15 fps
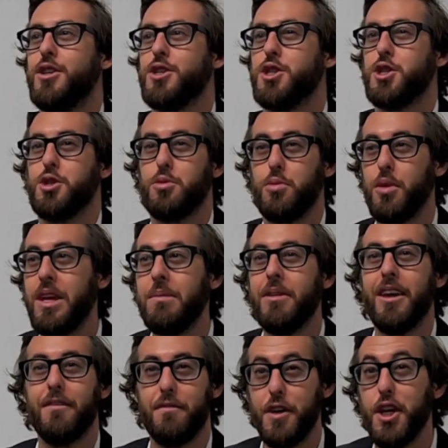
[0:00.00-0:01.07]

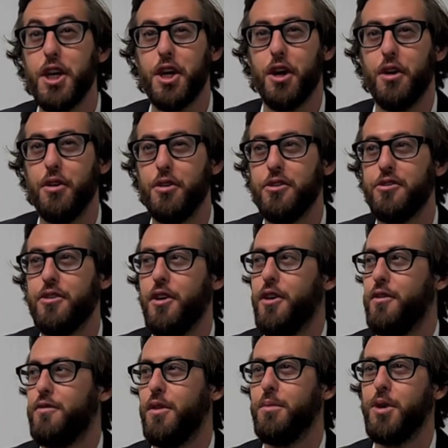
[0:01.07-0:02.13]
streaming videos
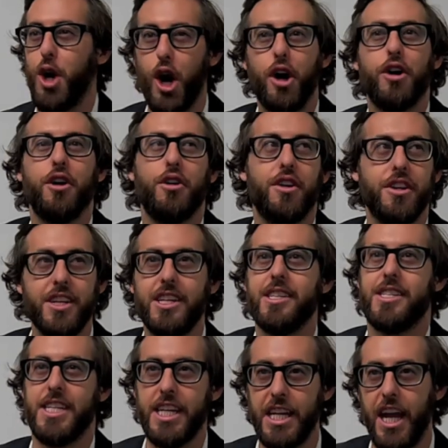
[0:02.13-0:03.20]
from Congo to D.C.